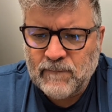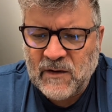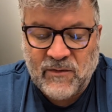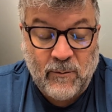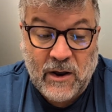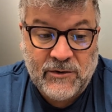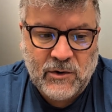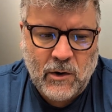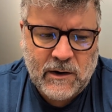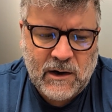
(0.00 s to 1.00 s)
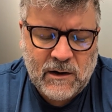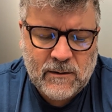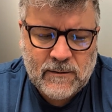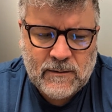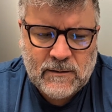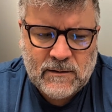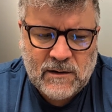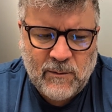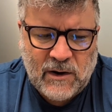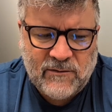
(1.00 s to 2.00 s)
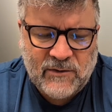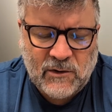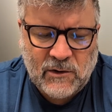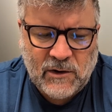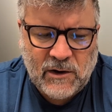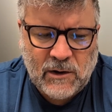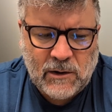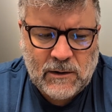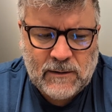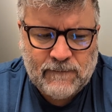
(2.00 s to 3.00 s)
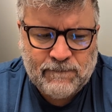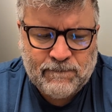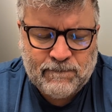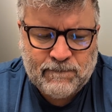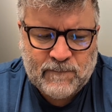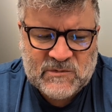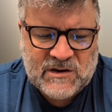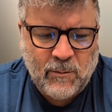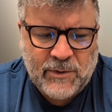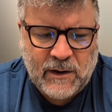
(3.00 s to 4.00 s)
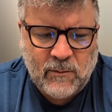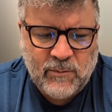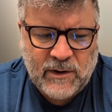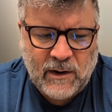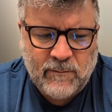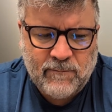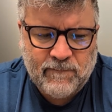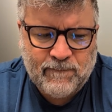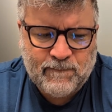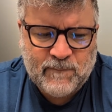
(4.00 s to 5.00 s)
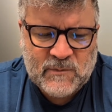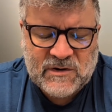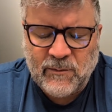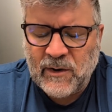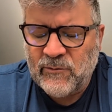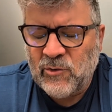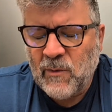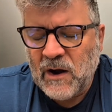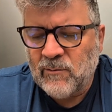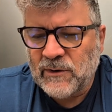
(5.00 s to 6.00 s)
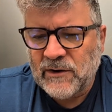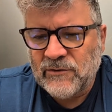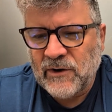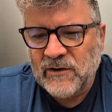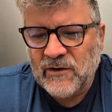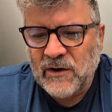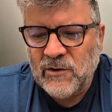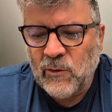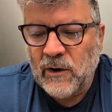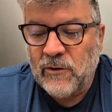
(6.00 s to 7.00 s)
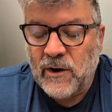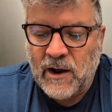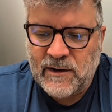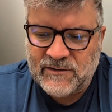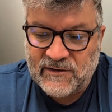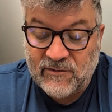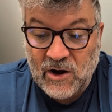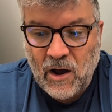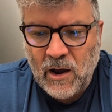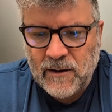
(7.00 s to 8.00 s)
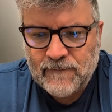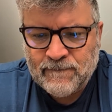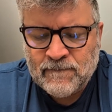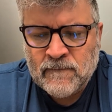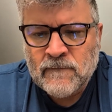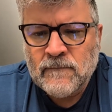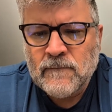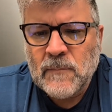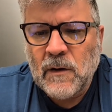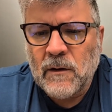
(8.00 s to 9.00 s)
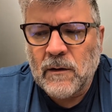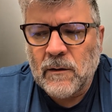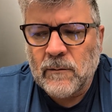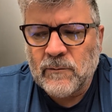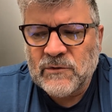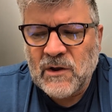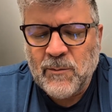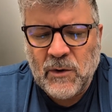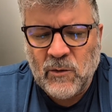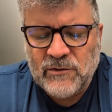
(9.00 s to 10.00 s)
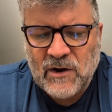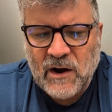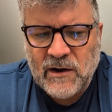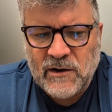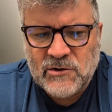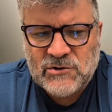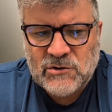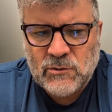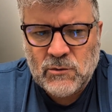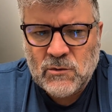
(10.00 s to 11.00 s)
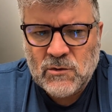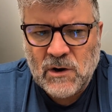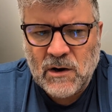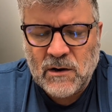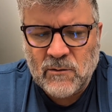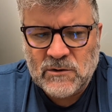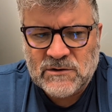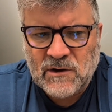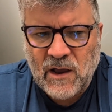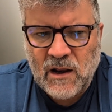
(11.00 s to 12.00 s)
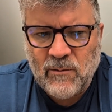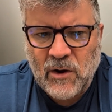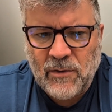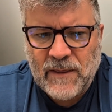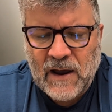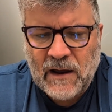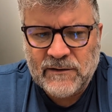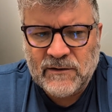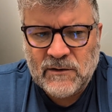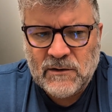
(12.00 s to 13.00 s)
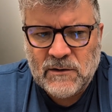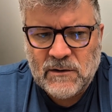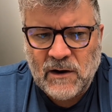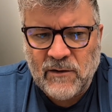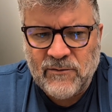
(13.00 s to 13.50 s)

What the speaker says: If I'm not talking, I might feel a little something, but sometimes your mind plays tricks on you, whether or not it's even on. Sleeping was not an issue. I was glad about that. I